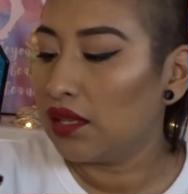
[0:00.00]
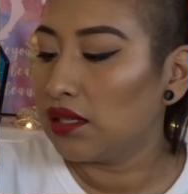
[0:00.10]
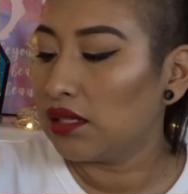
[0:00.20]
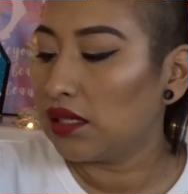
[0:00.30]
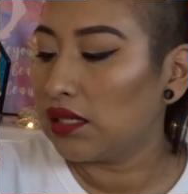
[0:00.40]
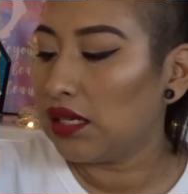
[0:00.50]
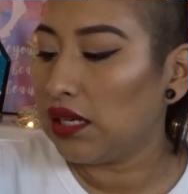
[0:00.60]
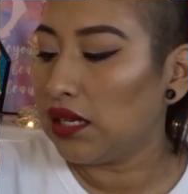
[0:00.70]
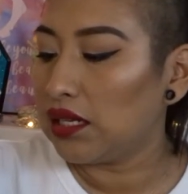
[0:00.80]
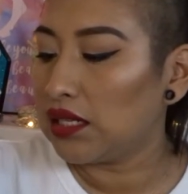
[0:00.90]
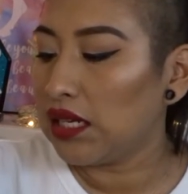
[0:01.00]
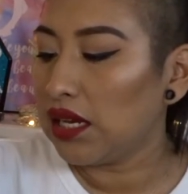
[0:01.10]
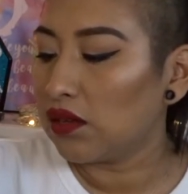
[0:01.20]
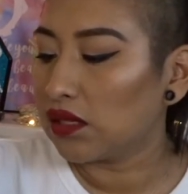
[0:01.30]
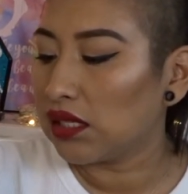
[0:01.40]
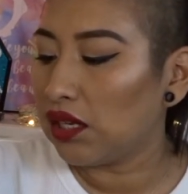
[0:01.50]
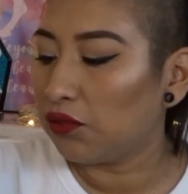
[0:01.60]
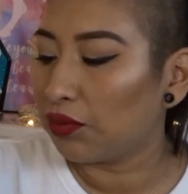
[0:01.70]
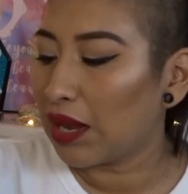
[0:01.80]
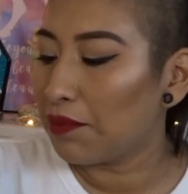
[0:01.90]
This is the TLC
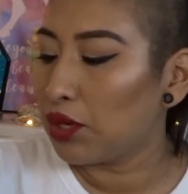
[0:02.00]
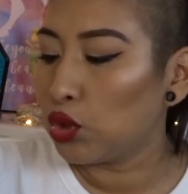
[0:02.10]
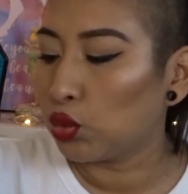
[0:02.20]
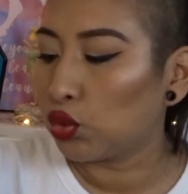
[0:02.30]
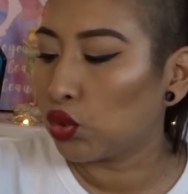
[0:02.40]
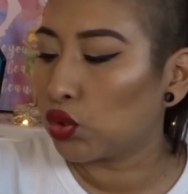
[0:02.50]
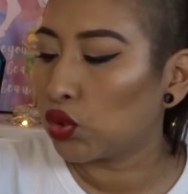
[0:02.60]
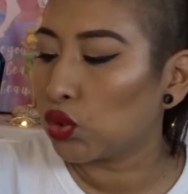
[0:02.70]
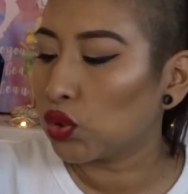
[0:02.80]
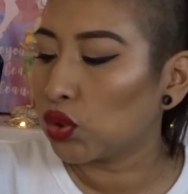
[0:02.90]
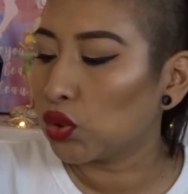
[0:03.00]
Framboise